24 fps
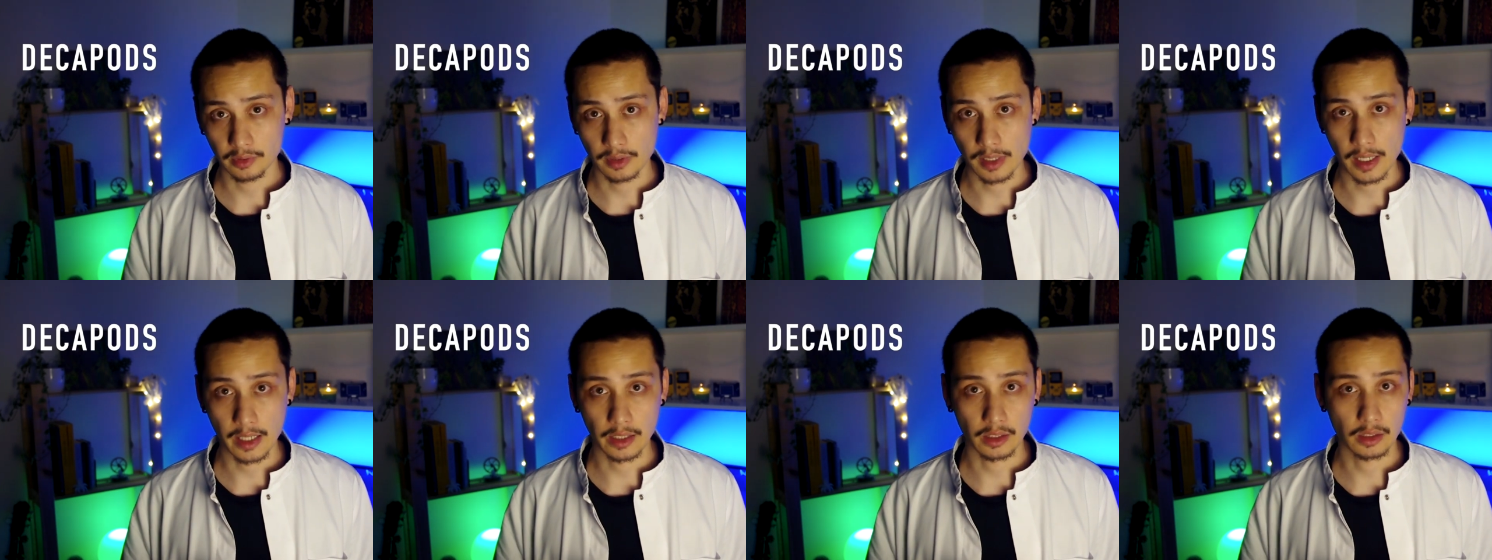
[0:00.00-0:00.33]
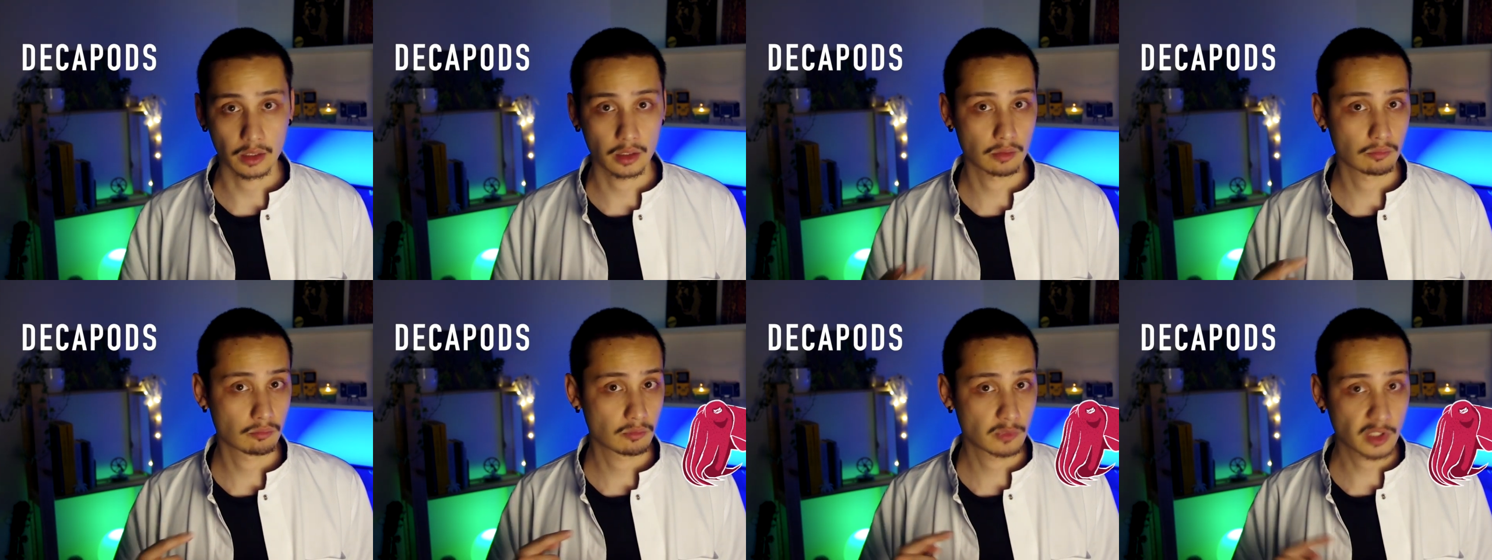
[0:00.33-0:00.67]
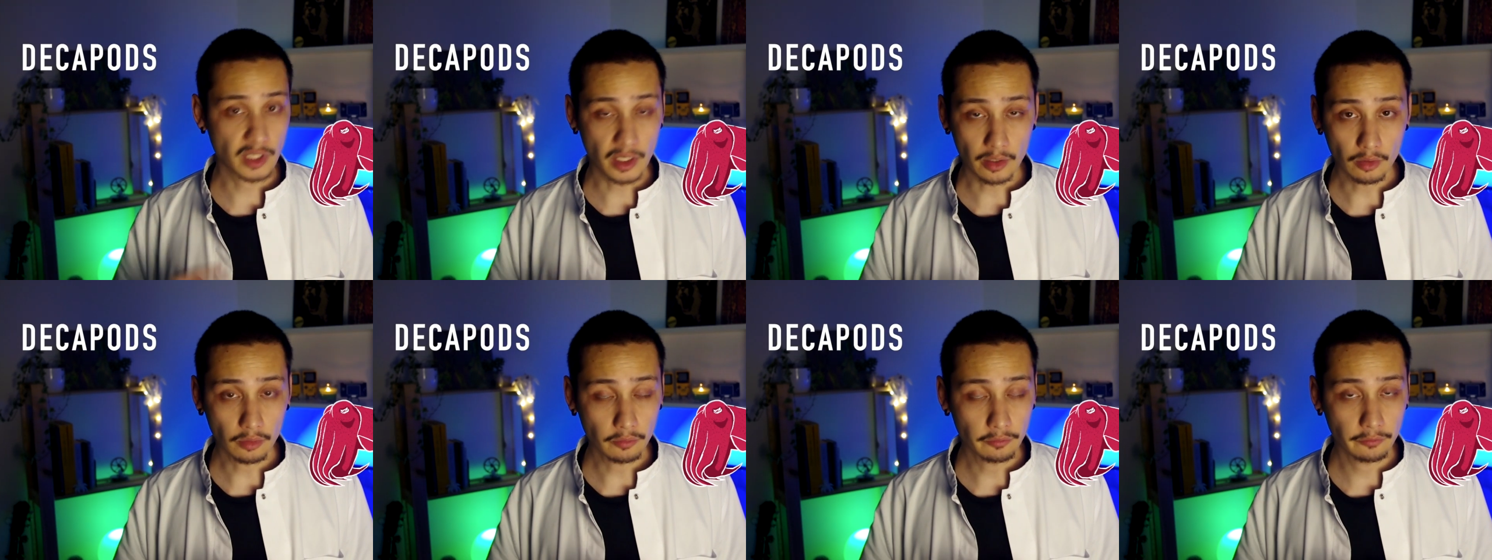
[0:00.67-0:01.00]
like
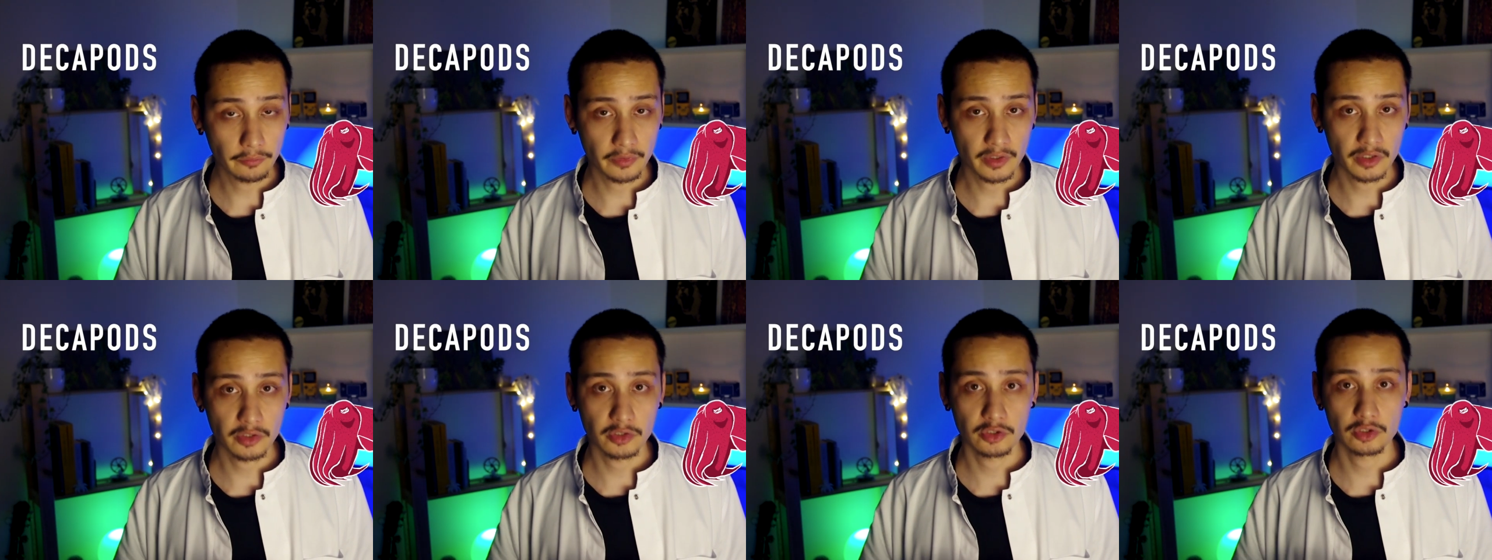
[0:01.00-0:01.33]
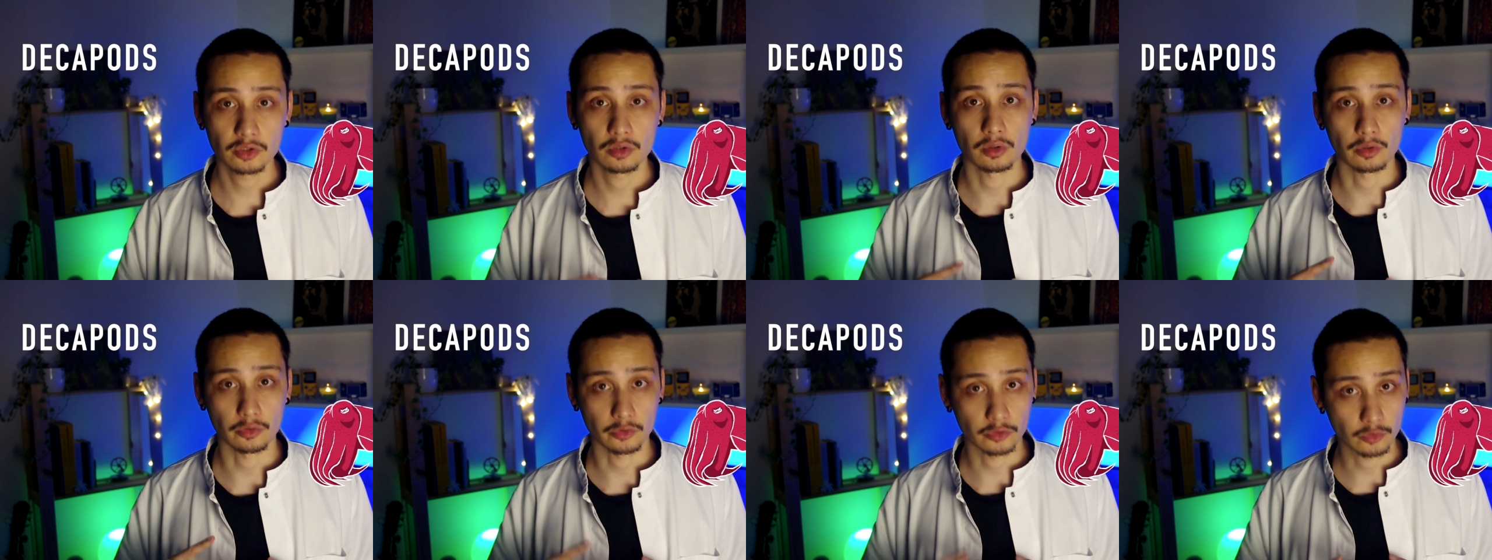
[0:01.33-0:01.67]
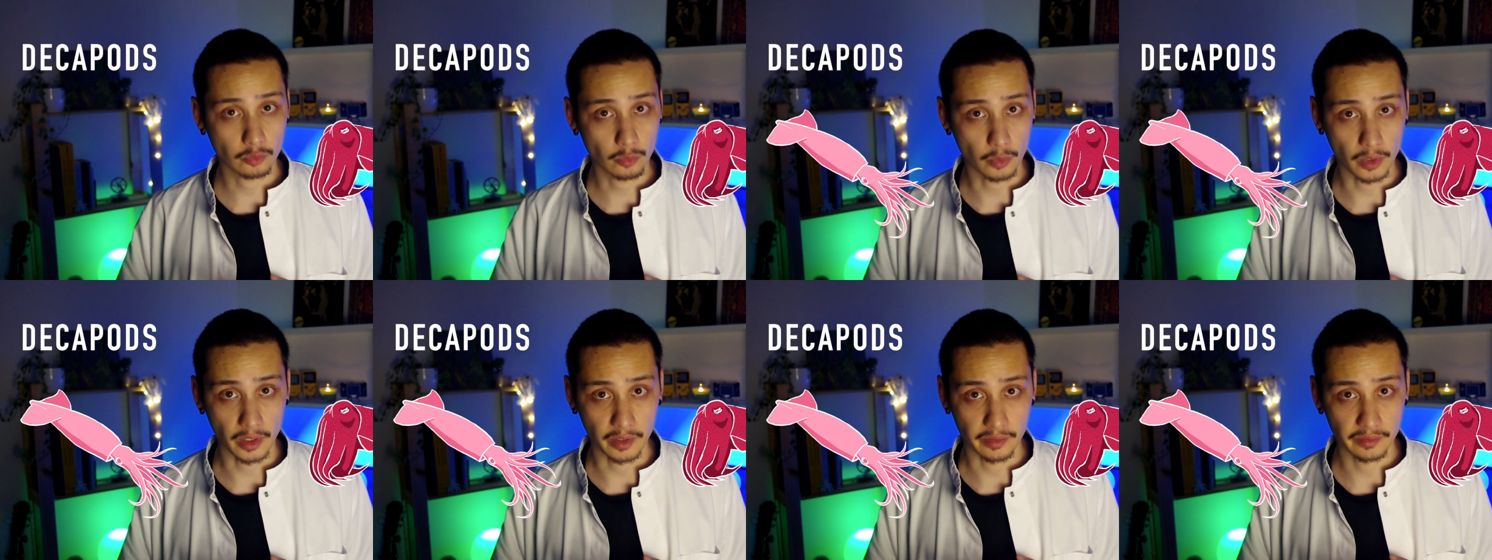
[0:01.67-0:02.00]
cuttlefish or
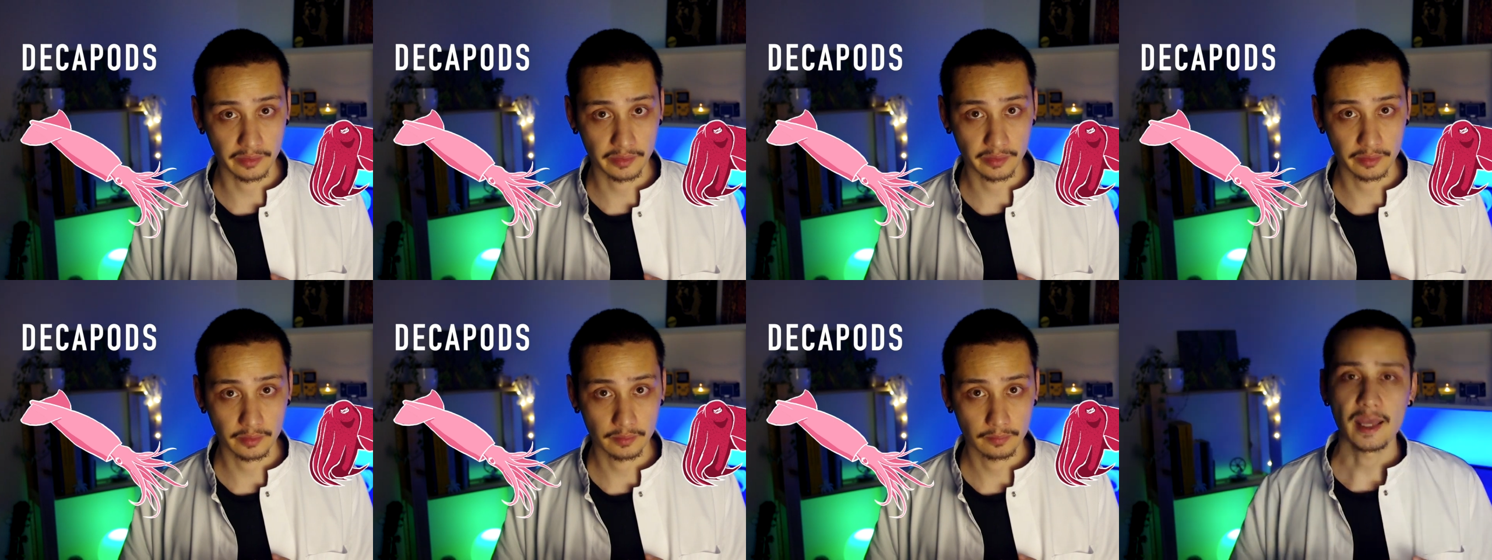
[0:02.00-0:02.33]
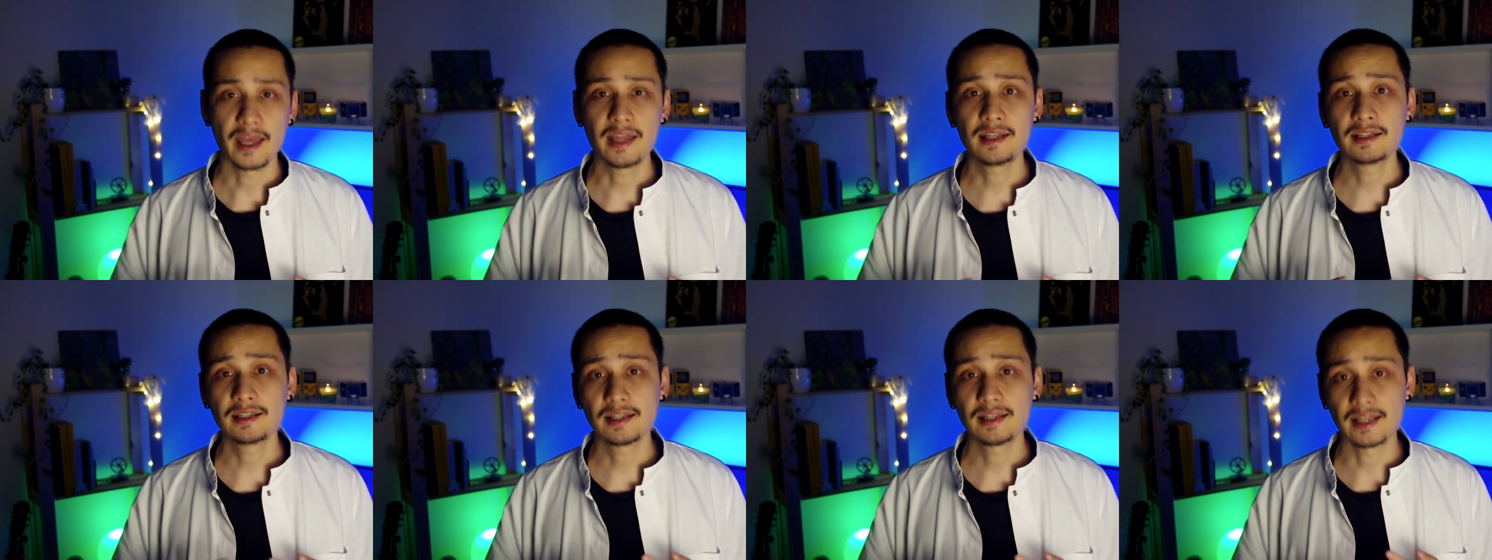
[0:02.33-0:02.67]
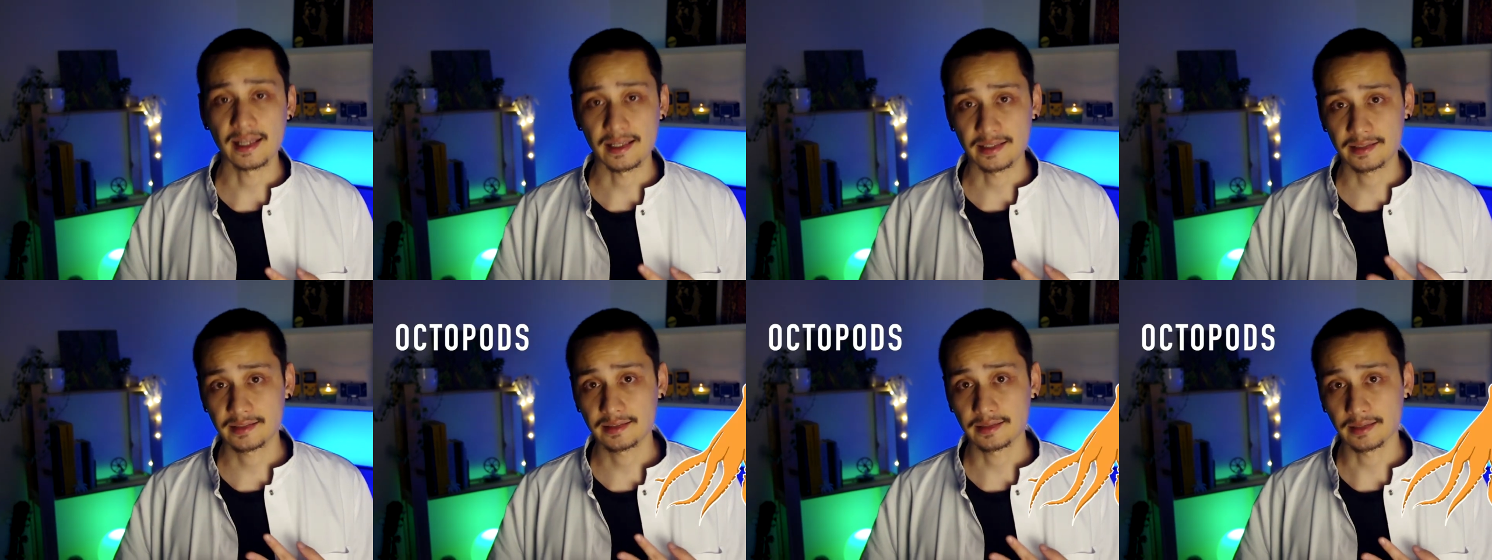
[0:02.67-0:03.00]
squids, and
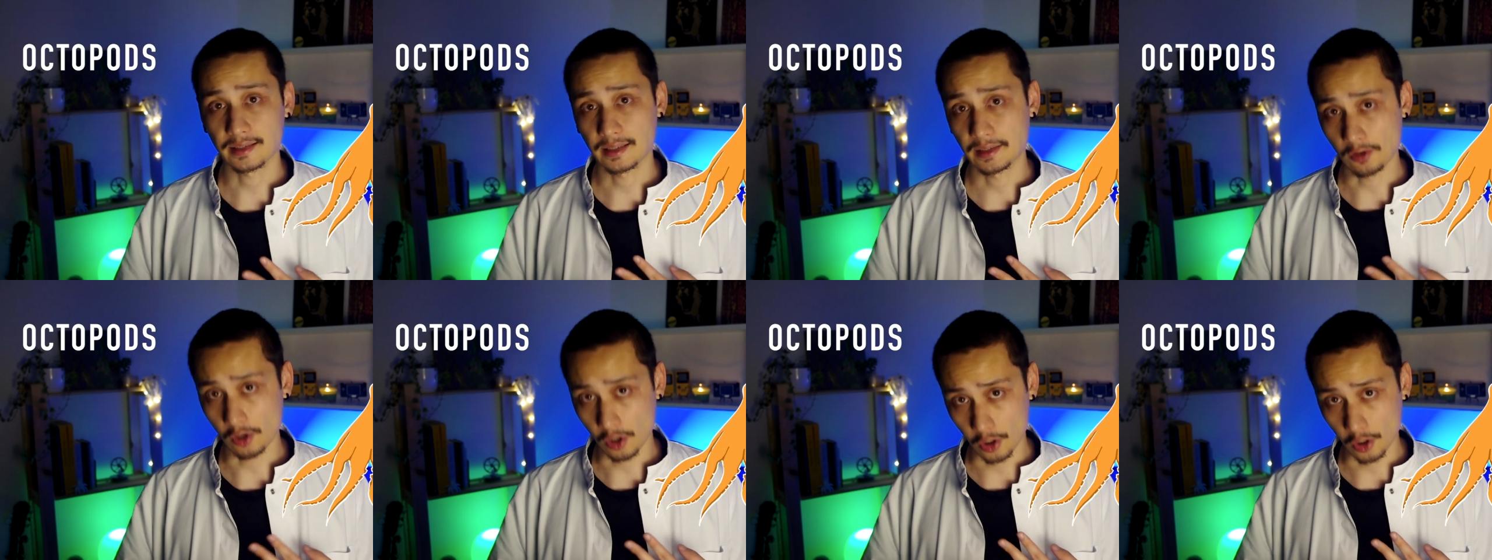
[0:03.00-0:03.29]
less in